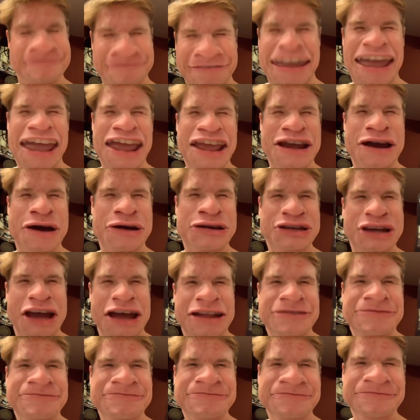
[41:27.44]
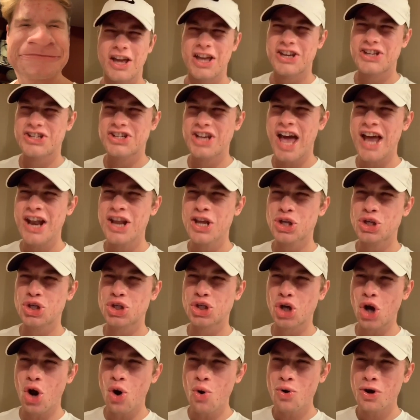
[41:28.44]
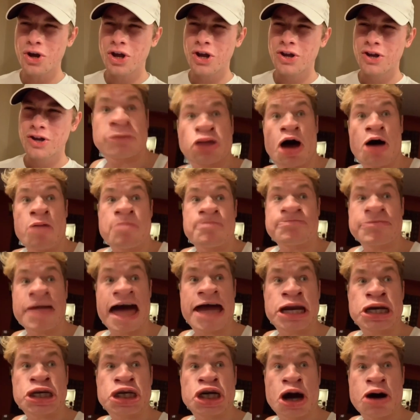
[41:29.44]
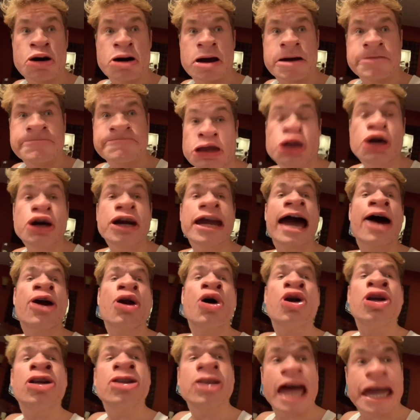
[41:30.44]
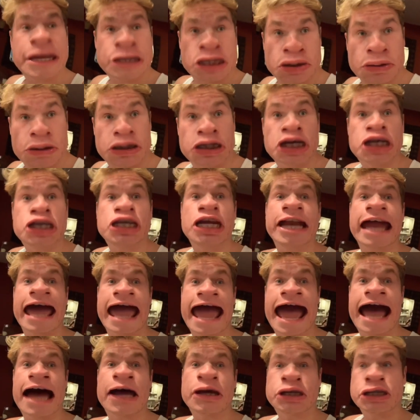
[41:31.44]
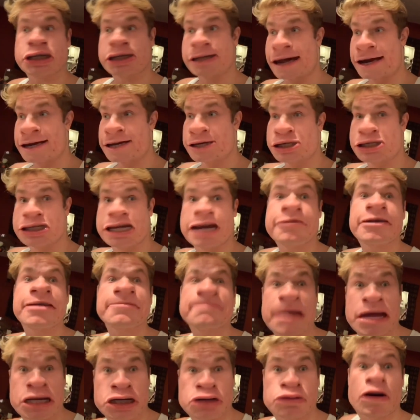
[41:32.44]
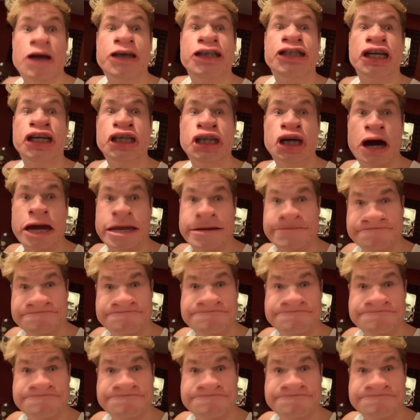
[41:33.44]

There you go, son. Is that a joke? Nope, not a joke. Took out all the light switches in the house. Now this Siri bitch One's a joint.